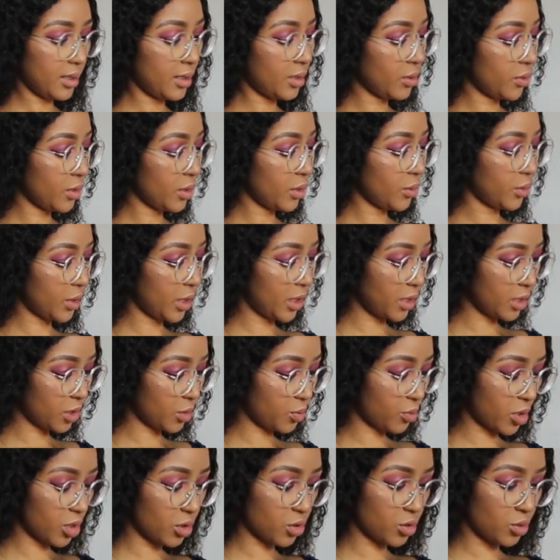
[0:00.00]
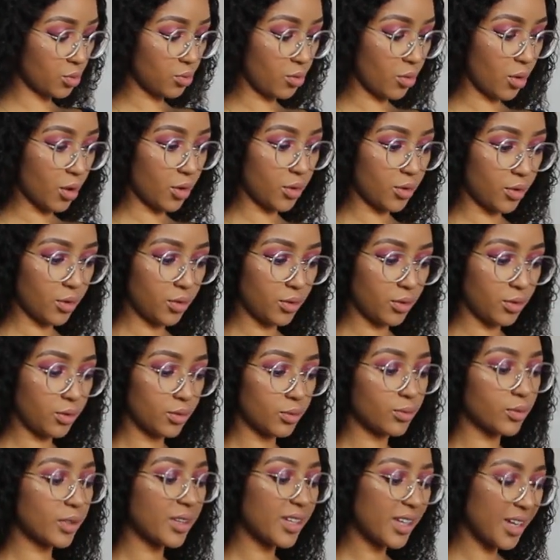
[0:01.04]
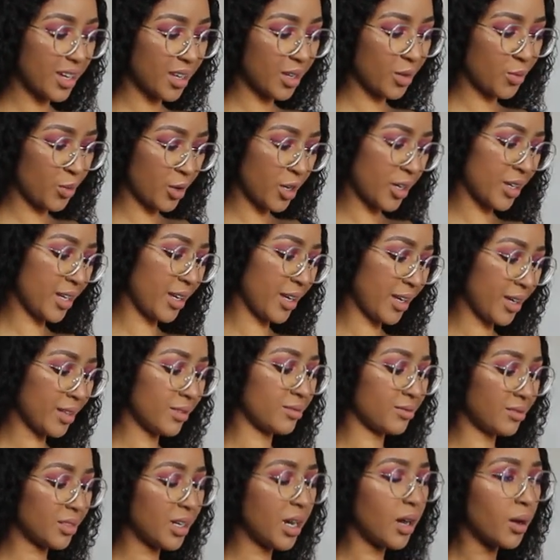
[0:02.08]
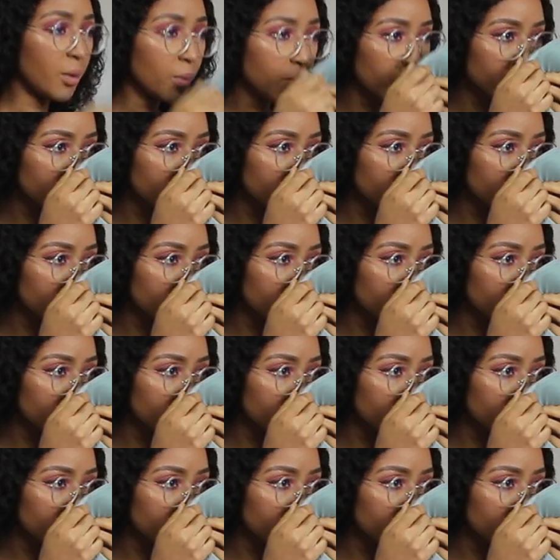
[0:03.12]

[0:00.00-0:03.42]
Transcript: I want to wear this bra tomorrow. I think I can wear it again. Yeah.